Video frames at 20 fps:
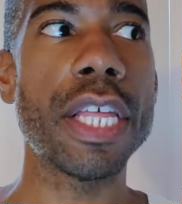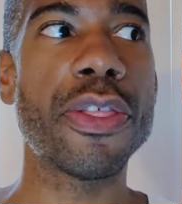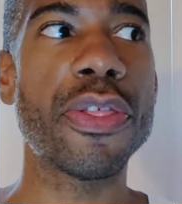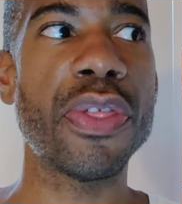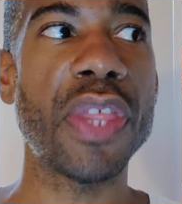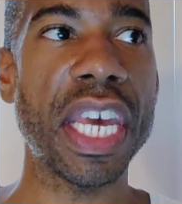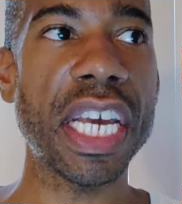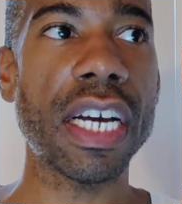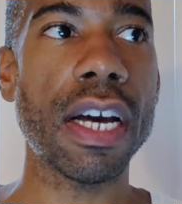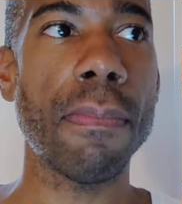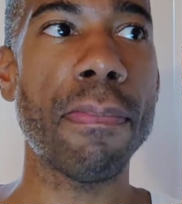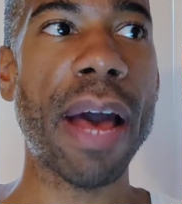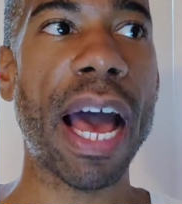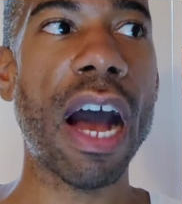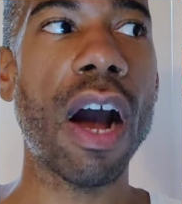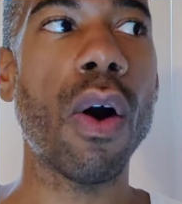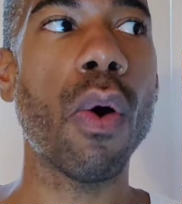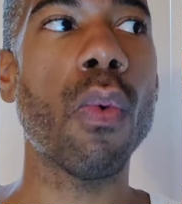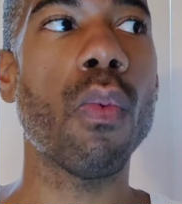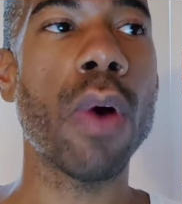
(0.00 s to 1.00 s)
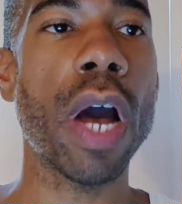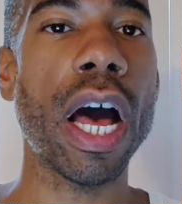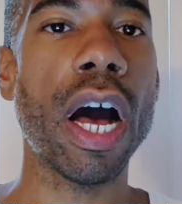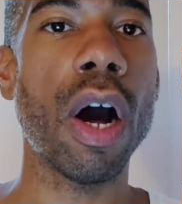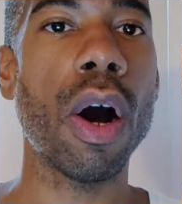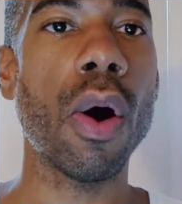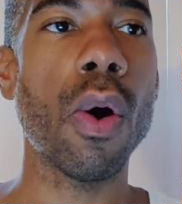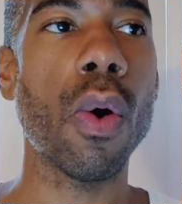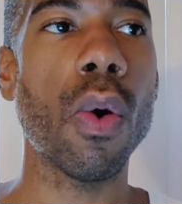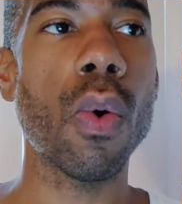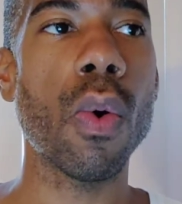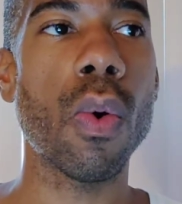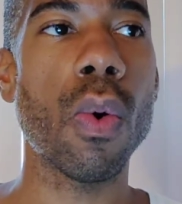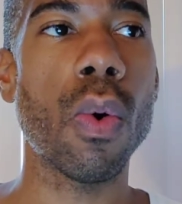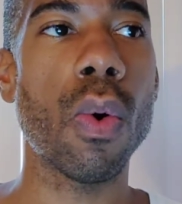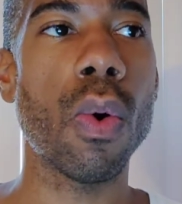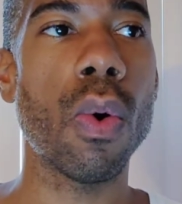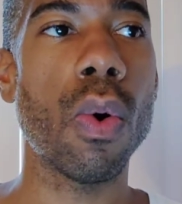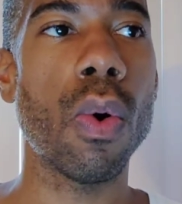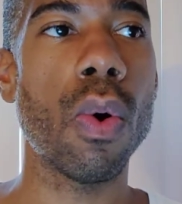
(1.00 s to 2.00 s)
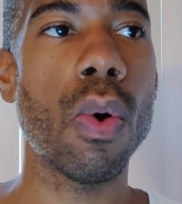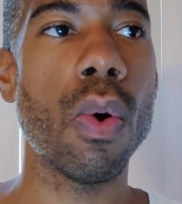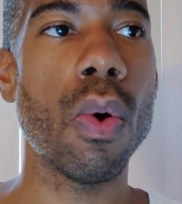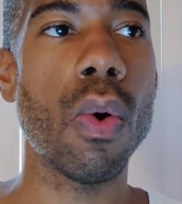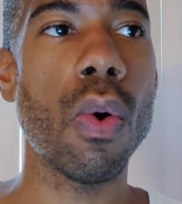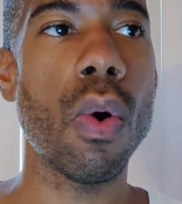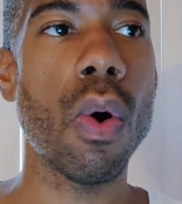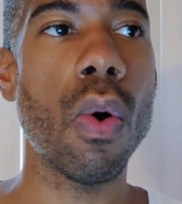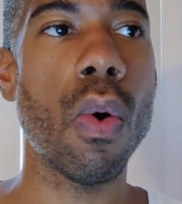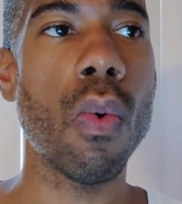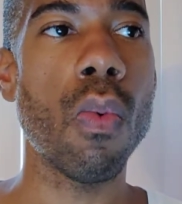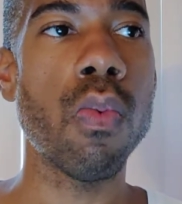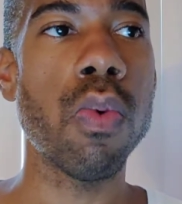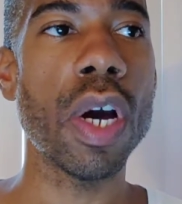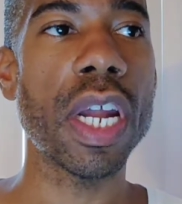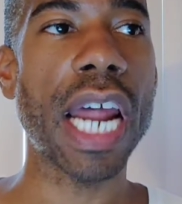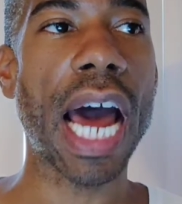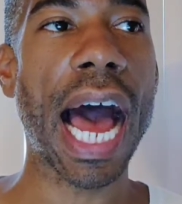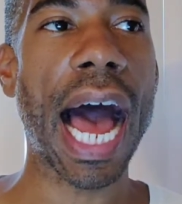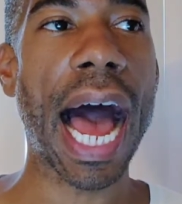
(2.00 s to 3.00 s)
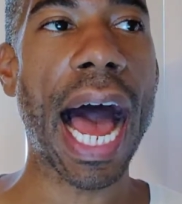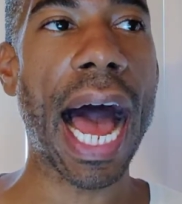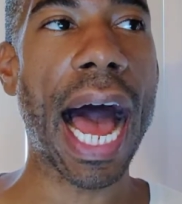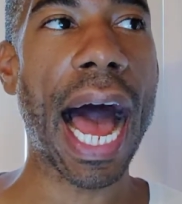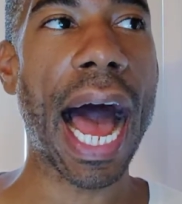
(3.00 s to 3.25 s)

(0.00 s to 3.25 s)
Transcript: think about, well, would